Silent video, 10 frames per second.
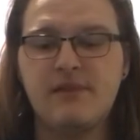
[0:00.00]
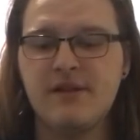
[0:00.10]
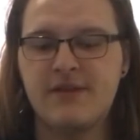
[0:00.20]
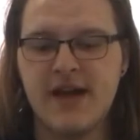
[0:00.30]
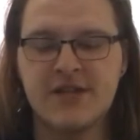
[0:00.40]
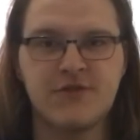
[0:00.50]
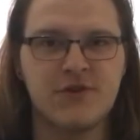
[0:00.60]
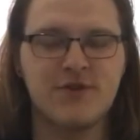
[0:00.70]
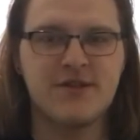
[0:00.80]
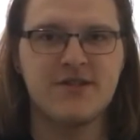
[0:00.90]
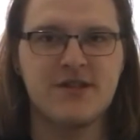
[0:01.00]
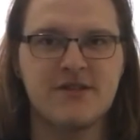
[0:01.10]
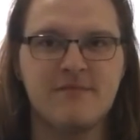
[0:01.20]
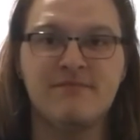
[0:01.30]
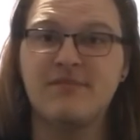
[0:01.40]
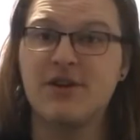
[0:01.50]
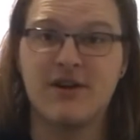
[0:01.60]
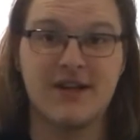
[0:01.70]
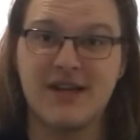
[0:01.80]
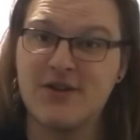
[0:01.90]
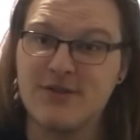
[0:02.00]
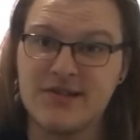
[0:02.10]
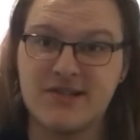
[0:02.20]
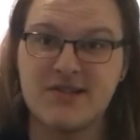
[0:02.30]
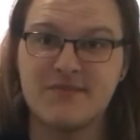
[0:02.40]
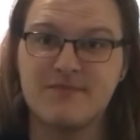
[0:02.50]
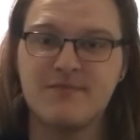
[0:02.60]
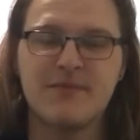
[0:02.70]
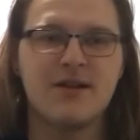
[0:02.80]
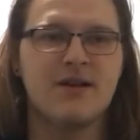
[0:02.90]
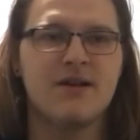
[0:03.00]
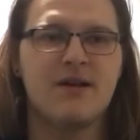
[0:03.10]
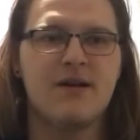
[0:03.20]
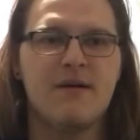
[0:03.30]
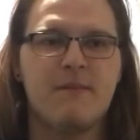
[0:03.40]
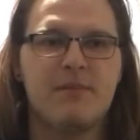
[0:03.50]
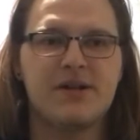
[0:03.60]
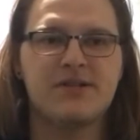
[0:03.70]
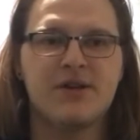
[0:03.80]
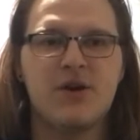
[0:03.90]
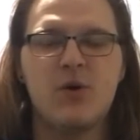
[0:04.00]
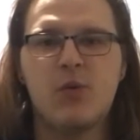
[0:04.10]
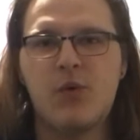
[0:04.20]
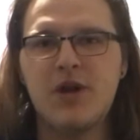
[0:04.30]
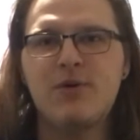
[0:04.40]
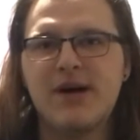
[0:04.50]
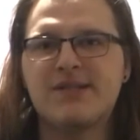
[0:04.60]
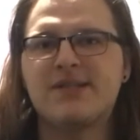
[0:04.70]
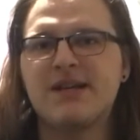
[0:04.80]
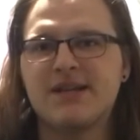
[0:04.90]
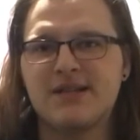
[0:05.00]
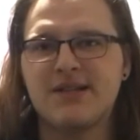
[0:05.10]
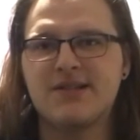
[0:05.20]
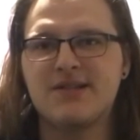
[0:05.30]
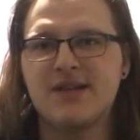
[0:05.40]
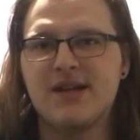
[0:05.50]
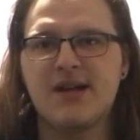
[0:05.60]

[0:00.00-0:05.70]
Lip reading: They ask for criticism, you're going to get criticism. But what do you guys think of this?